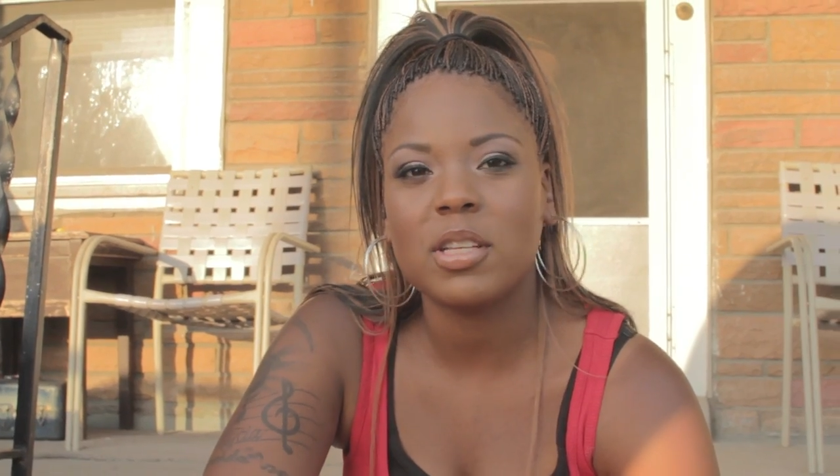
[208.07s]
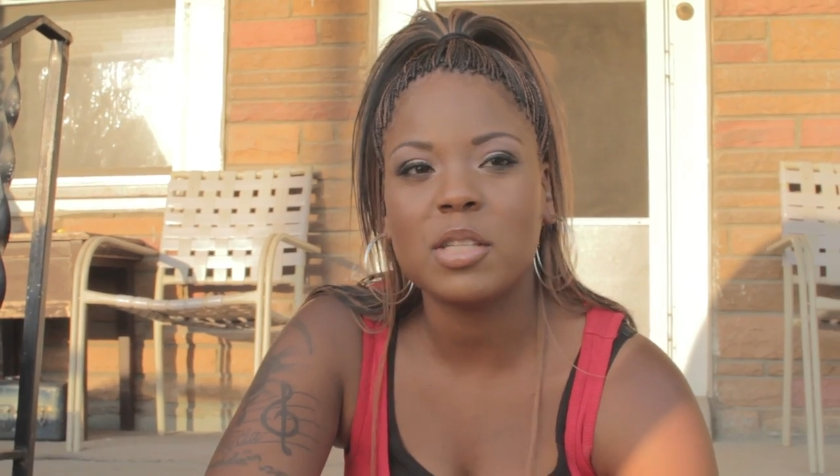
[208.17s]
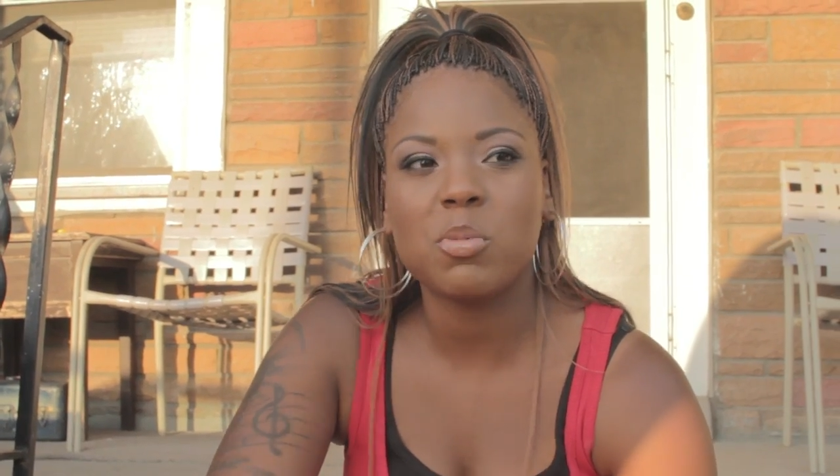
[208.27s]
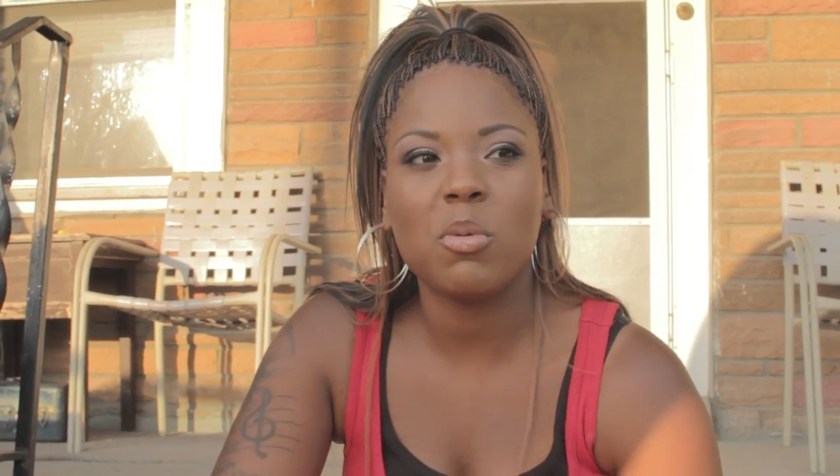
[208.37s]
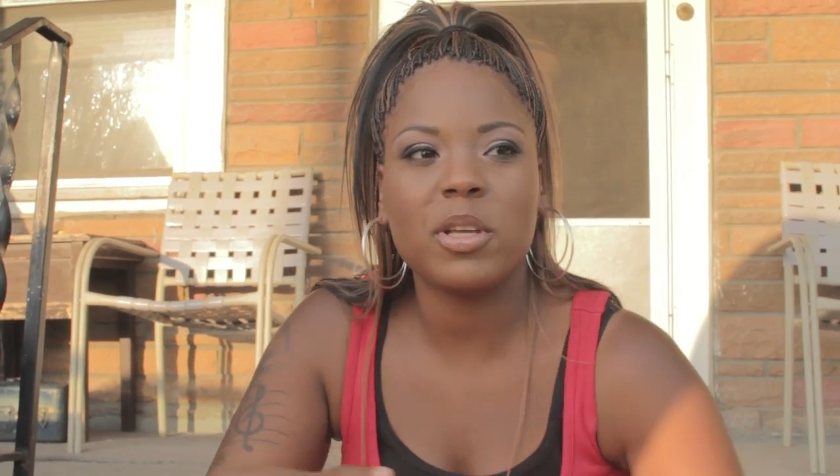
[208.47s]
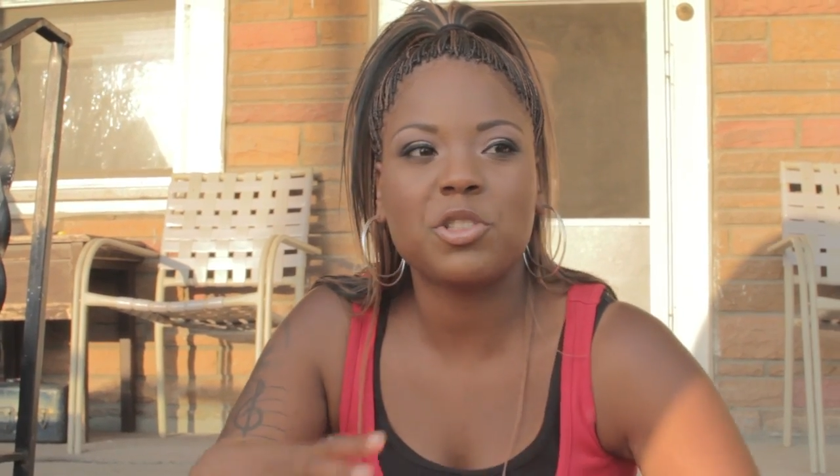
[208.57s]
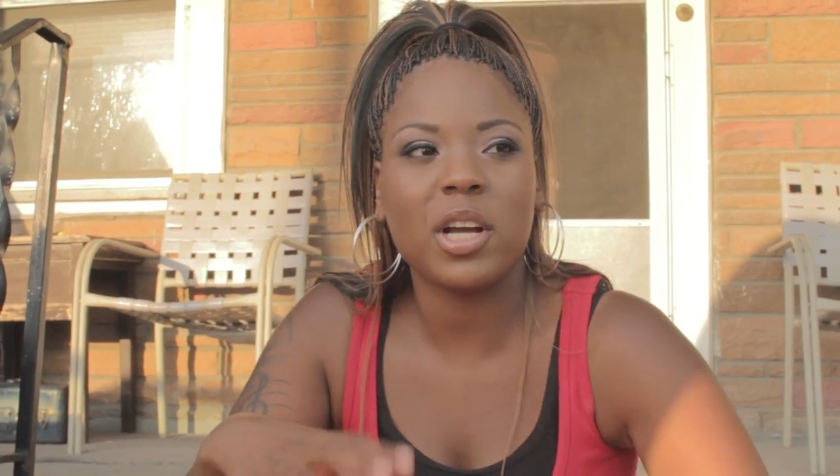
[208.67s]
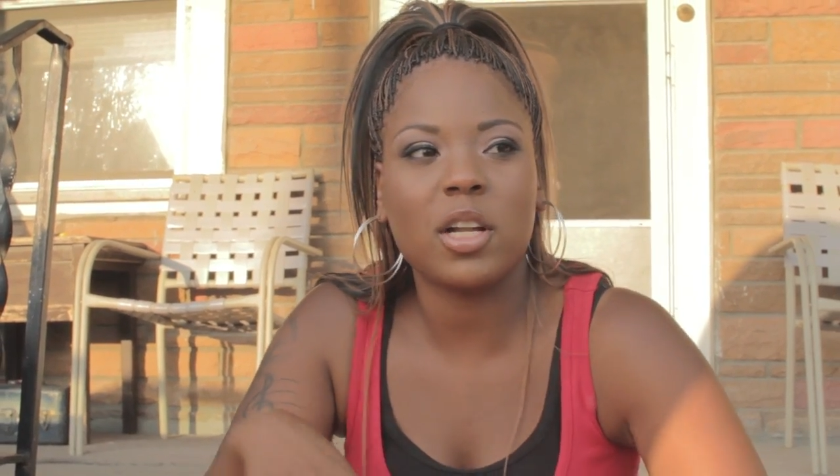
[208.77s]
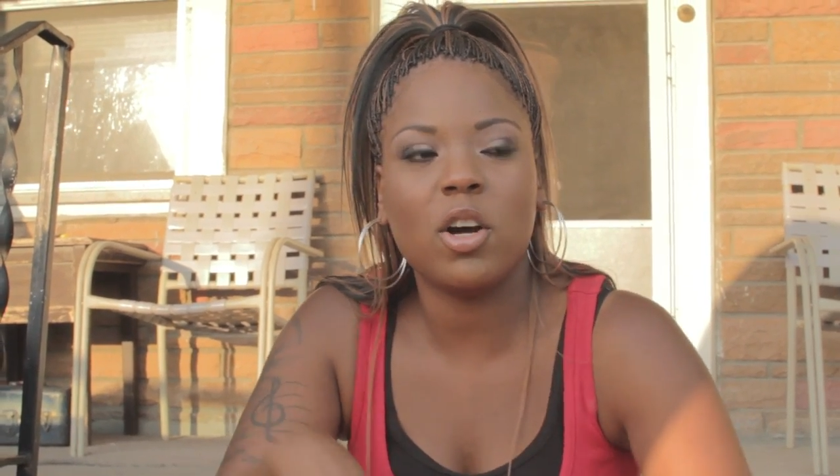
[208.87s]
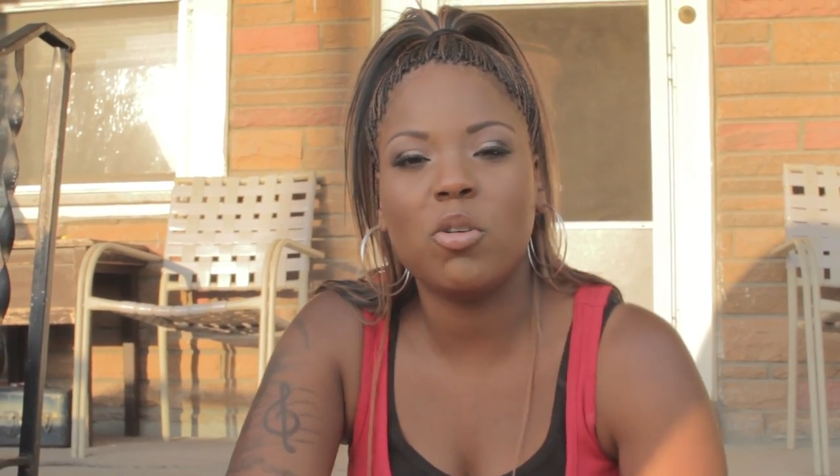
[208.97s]
So that's what we
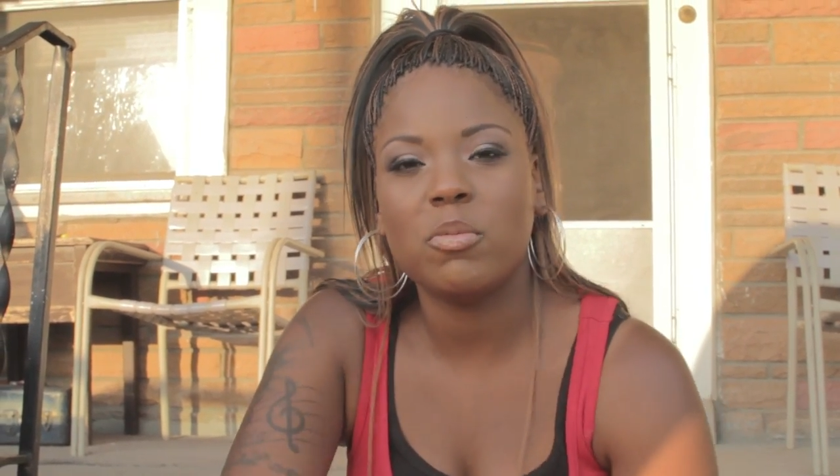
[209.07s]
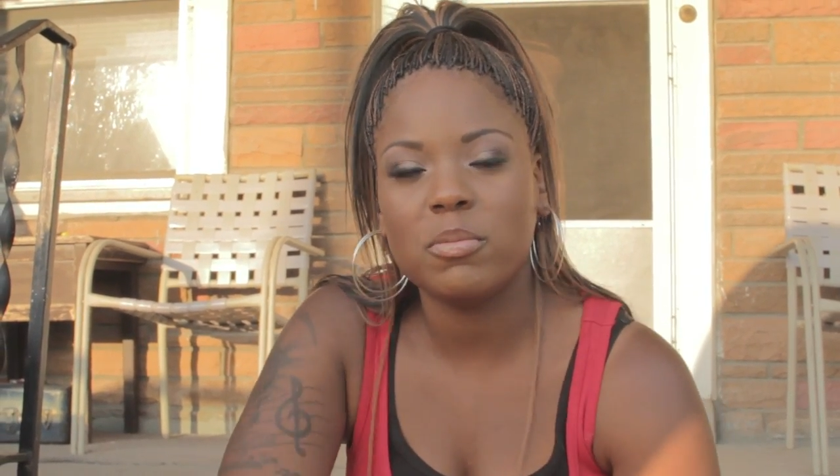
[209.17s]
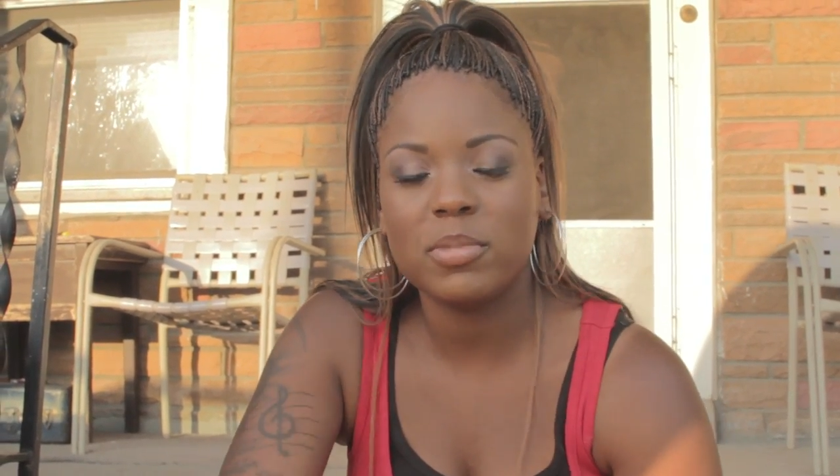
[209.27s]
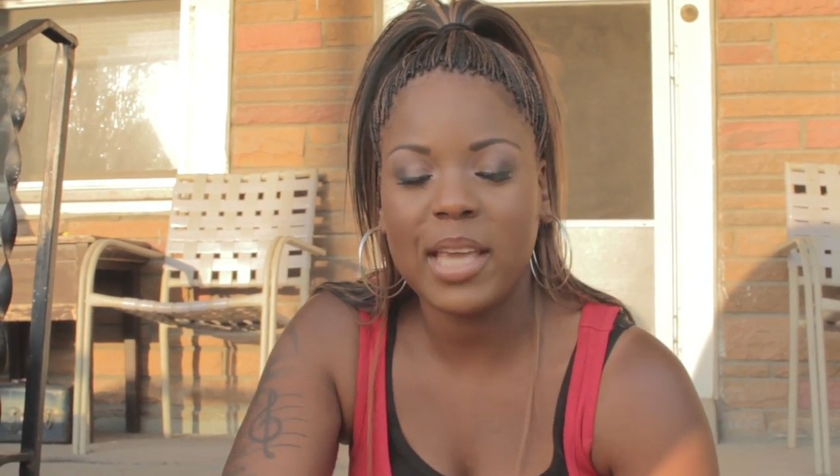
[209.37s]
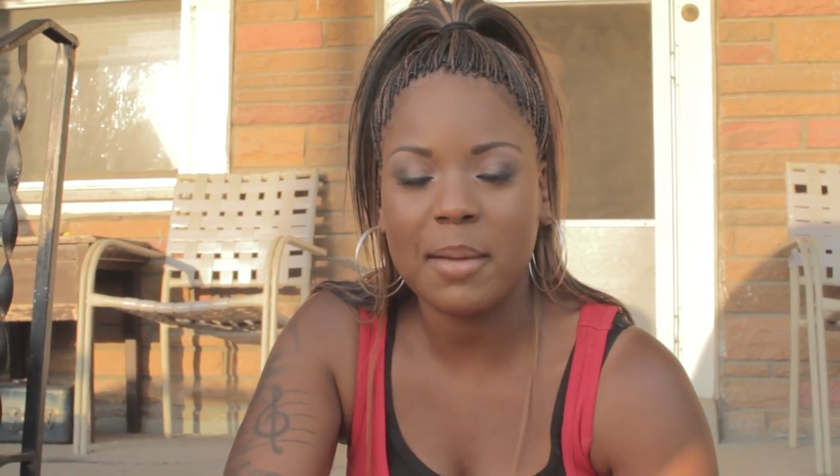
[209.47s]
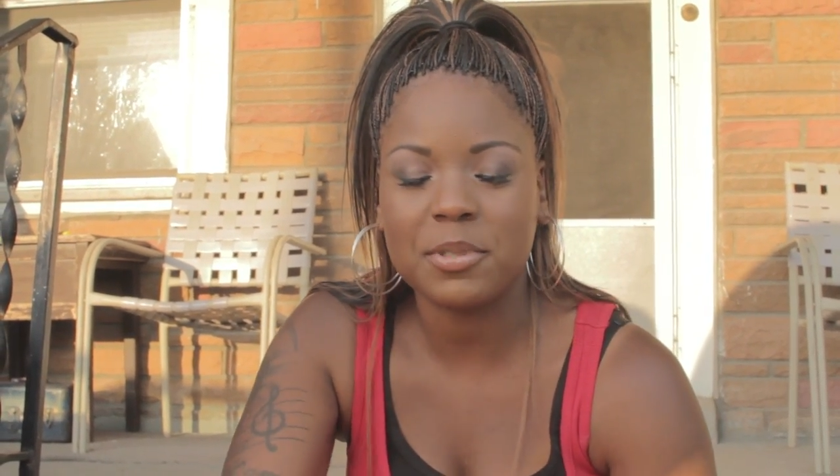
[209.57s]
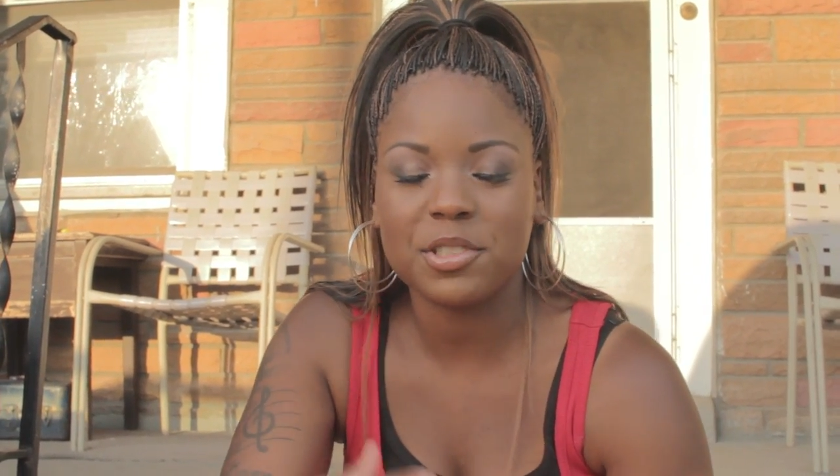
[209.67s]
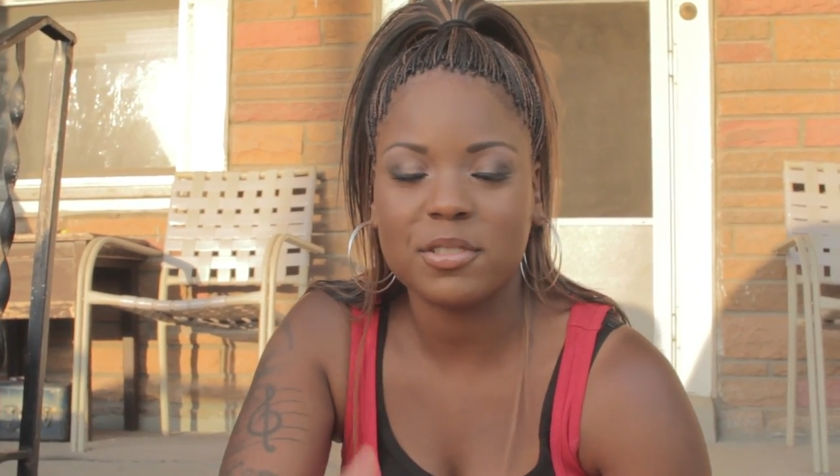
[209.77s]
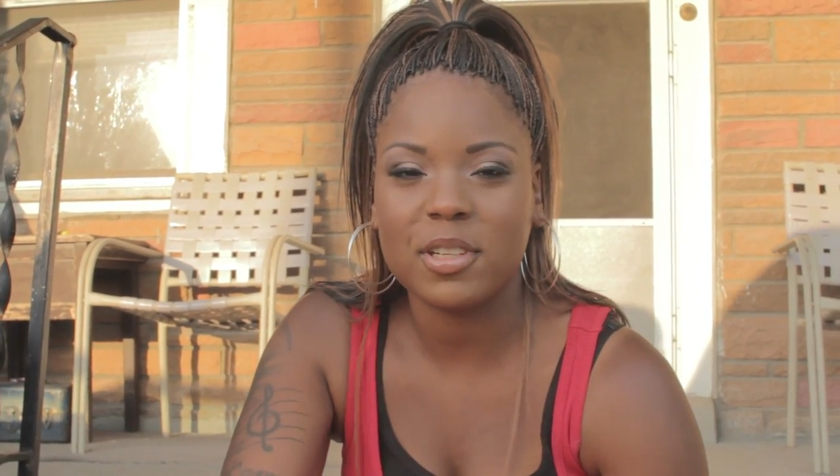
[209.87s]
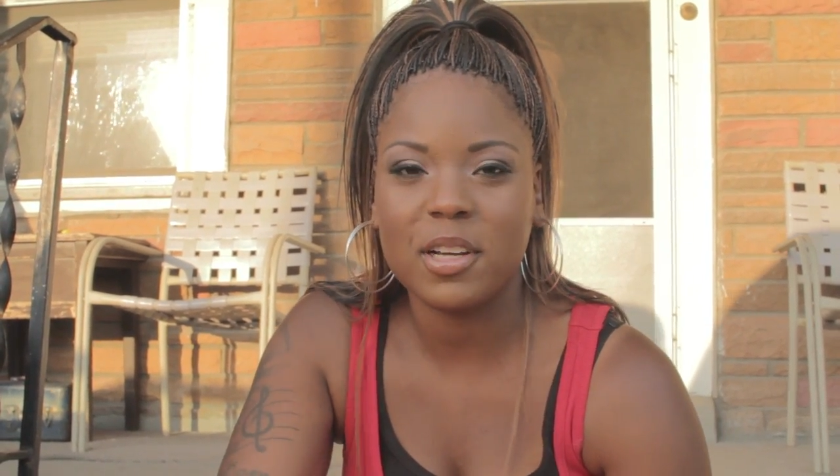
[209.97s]
trying to hope capture